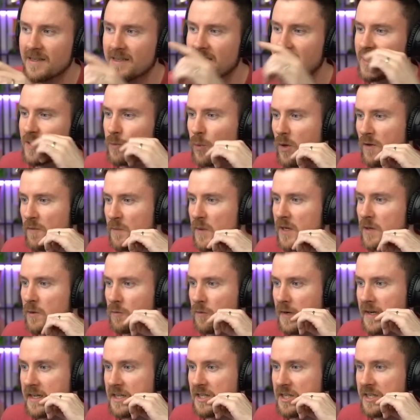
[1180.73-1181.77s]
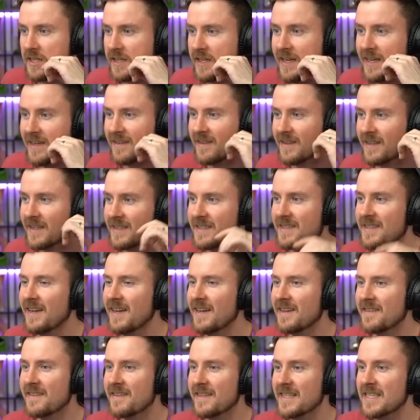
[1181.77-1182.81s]
This would have been in range. This
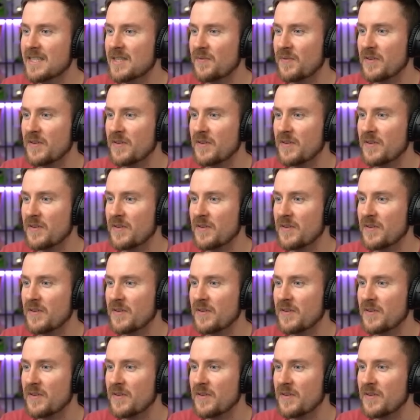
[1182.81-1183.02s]
this